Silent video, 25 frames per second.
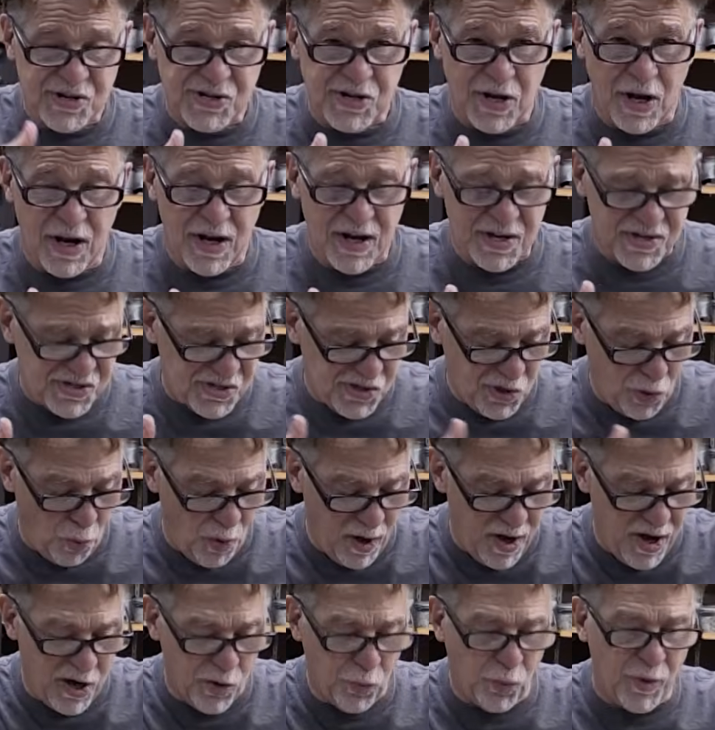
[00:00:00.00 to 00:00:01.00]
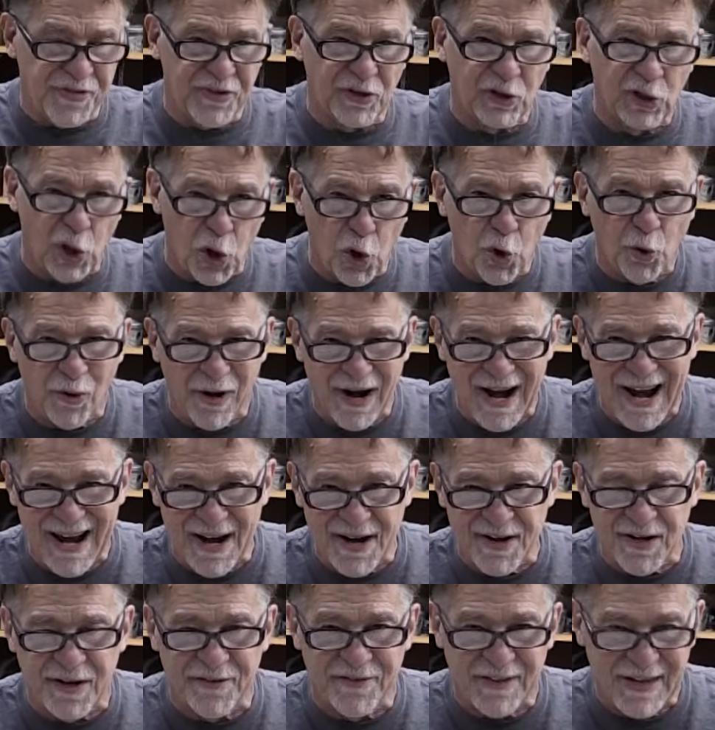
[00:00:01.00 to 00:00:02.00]
square with the lower
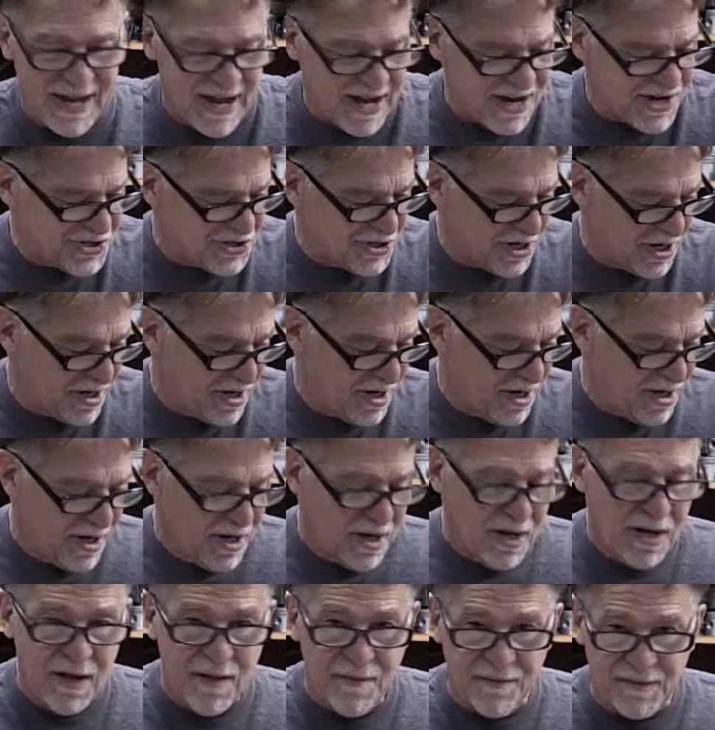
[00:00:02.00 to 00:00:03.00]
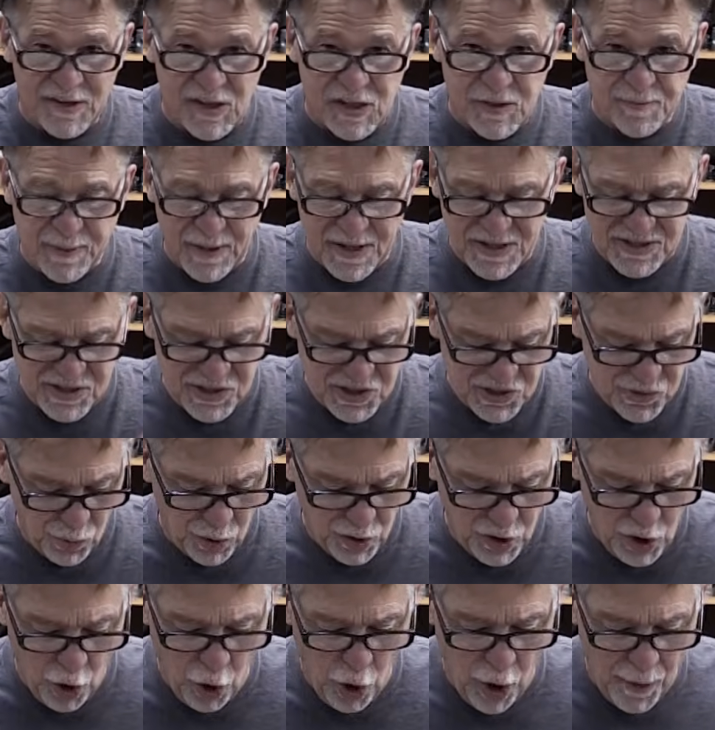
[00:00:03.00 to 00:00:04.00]
end of the engine. These pistons
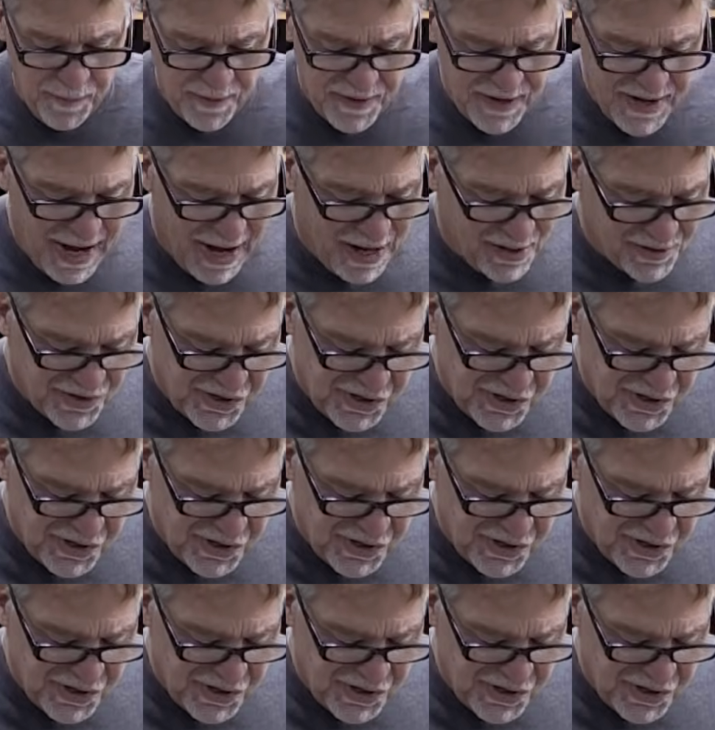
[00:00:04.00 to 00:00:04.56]
will go up and down